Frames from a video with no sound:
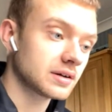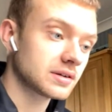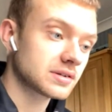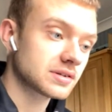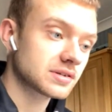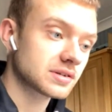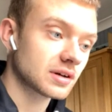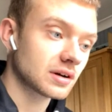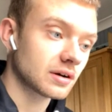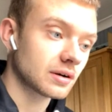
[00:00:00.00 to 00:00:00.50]

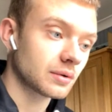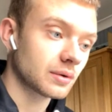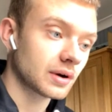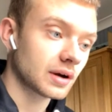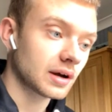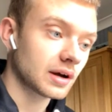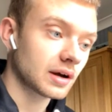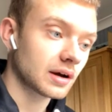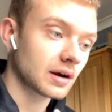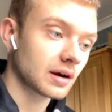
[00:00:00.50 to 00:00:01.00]
so
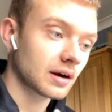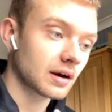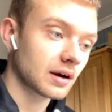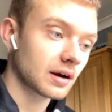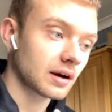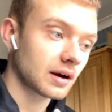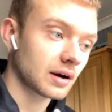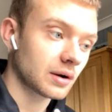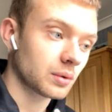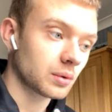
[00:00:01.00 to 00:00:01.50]

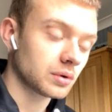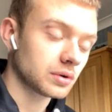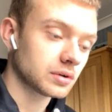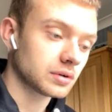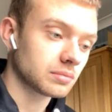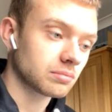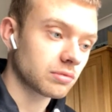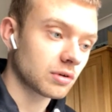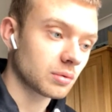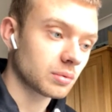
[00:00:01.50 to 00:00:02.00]
I
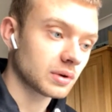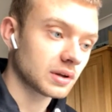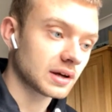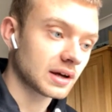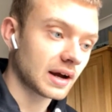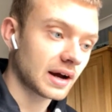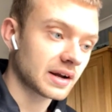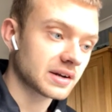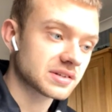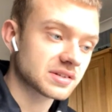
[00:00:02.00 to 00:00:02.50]
will probably
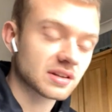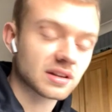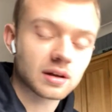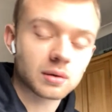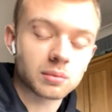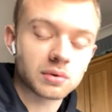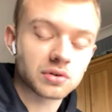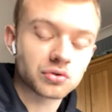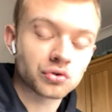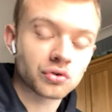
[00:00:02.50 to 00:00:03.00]
answer
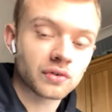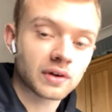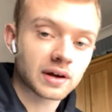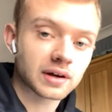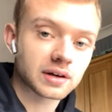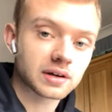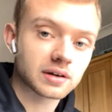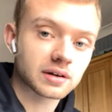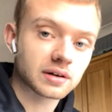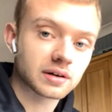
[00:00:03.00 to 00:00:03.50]
them in sort of
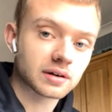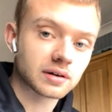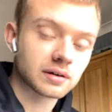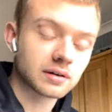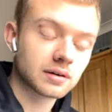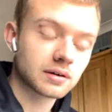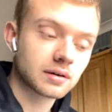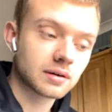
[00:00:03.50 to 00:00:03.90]
like an